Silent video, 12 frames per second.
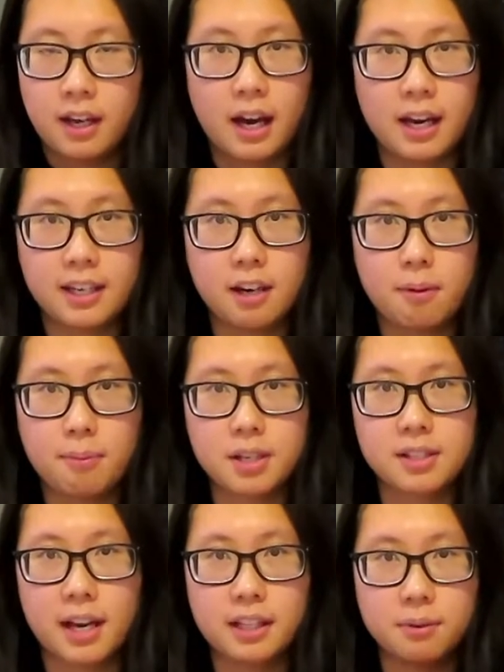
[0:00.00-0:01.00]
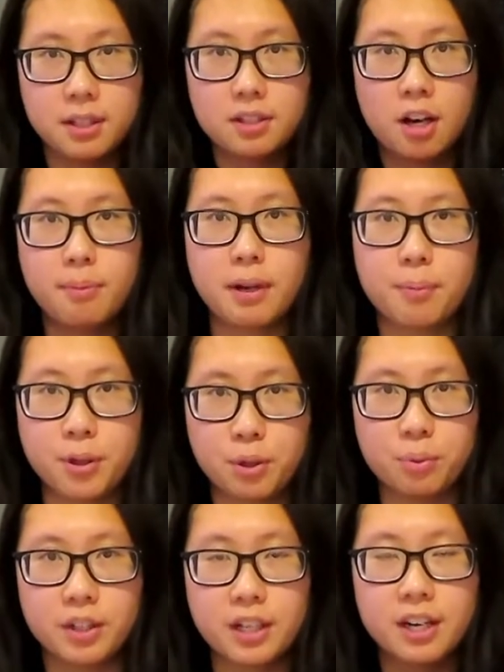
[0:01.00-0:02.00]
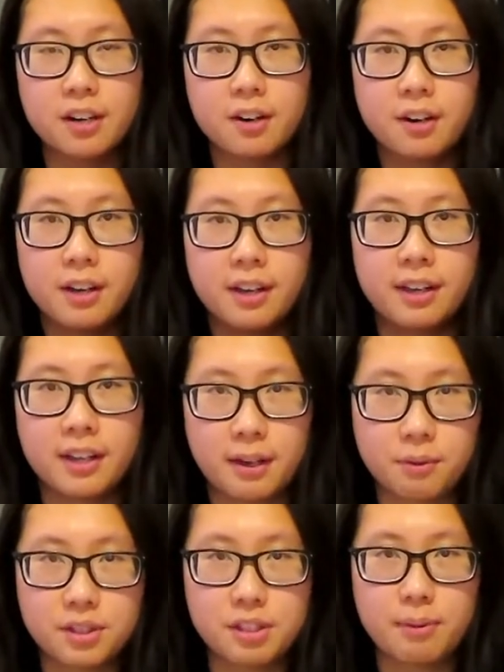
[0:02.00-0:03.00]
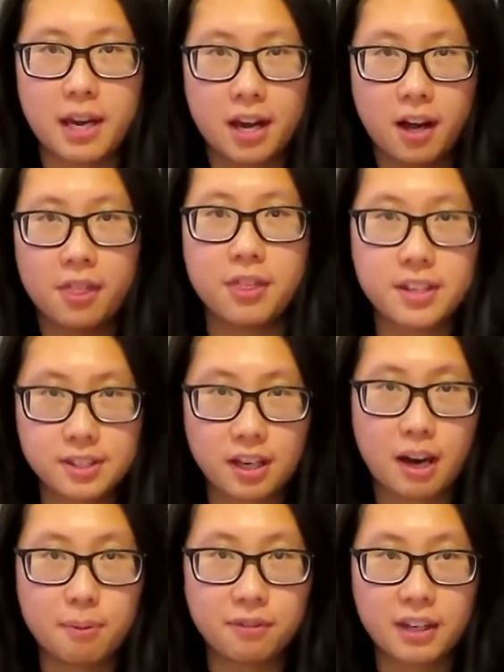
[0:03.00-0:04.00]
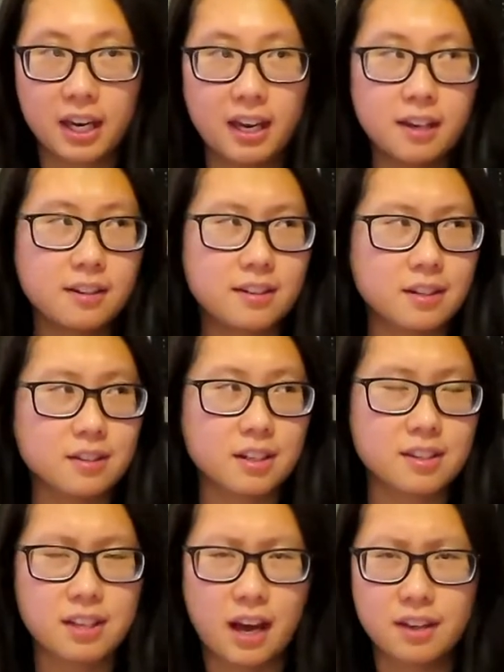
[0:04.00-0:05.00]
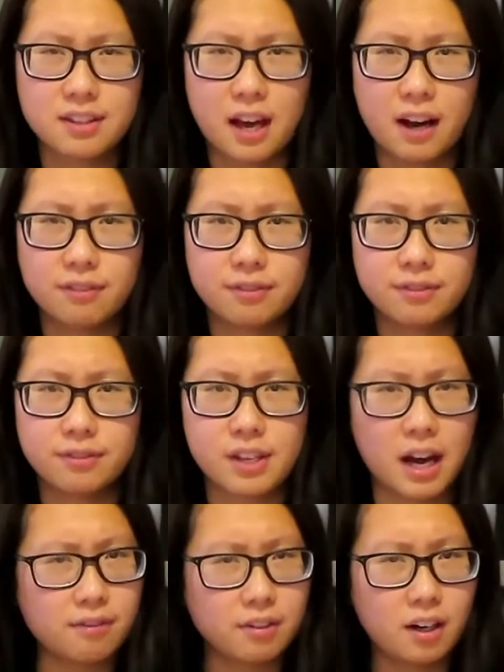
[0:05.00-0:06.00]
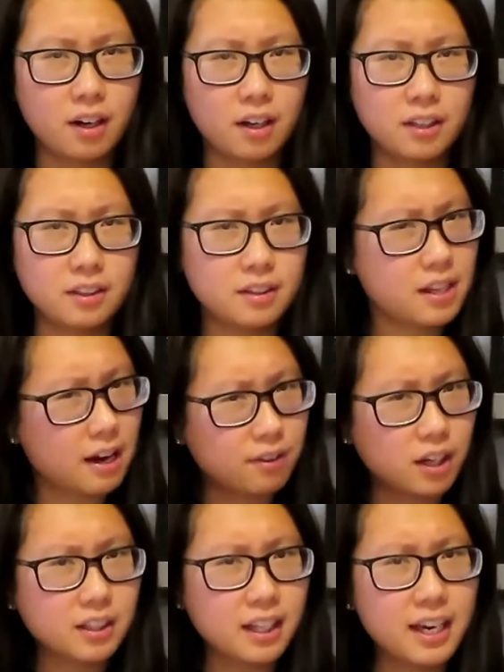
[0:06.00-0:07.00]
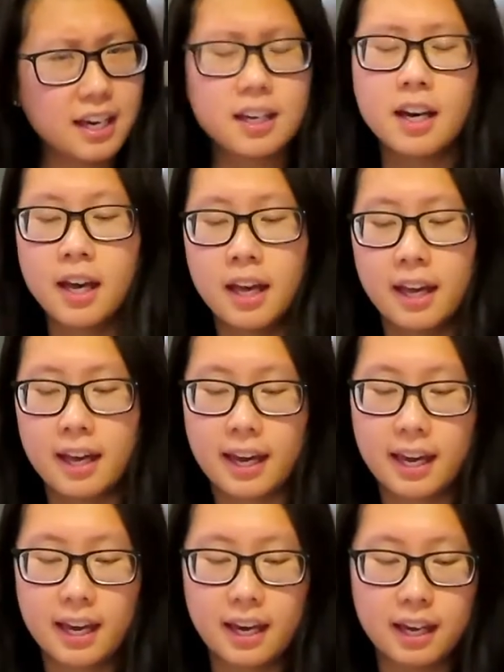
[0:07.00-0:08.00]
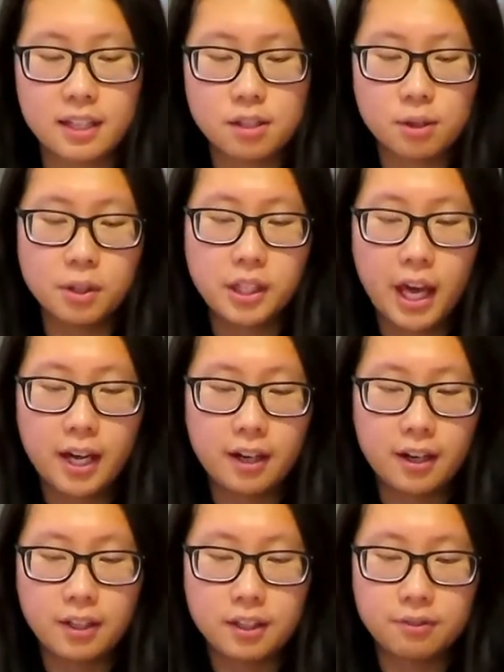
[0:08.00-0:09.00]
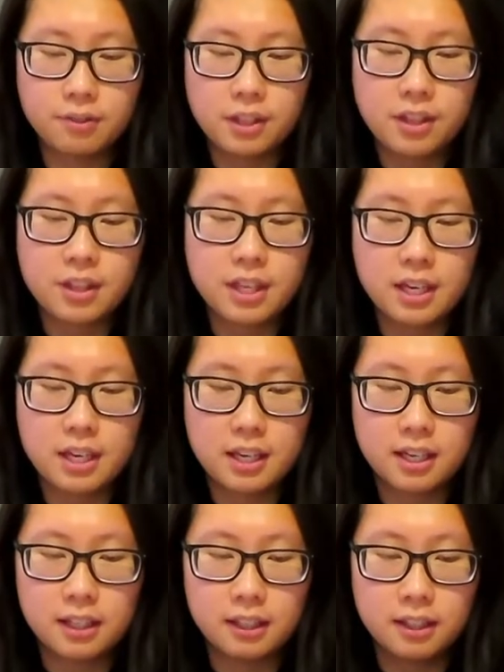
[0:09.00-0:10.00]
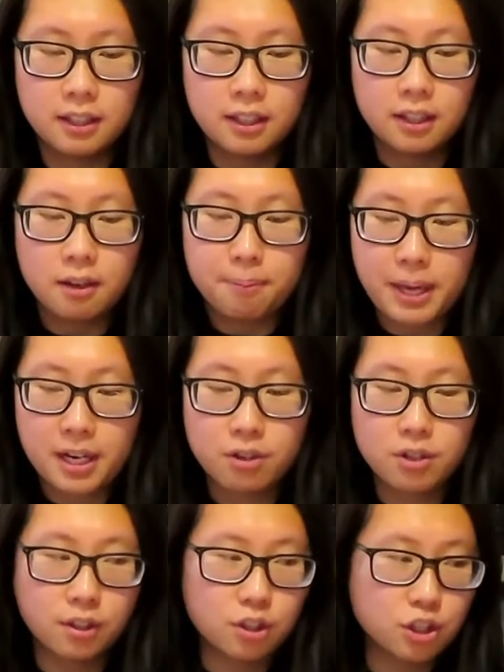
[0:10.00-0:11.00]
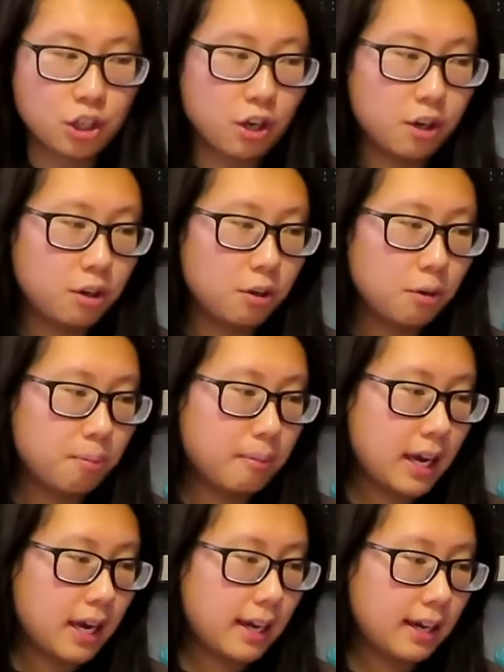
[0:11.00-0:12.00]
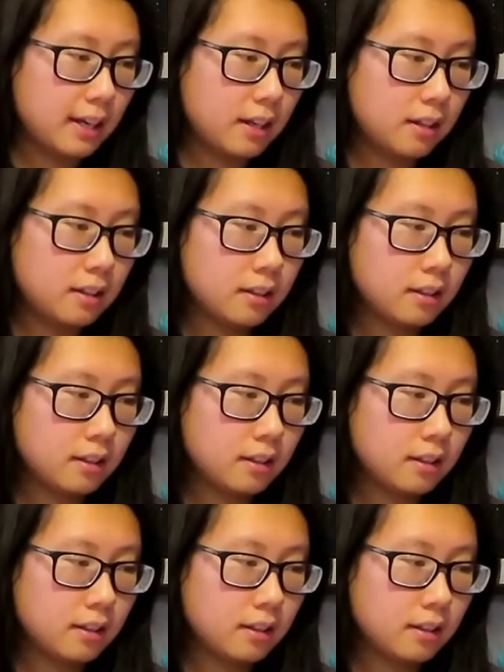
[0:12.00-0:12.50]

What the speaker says: I can't remember exactly what it's called, but I'll put the word here. It was to make this type of cake. I think it's like saffron cake. And so a lot of the bakers on the show made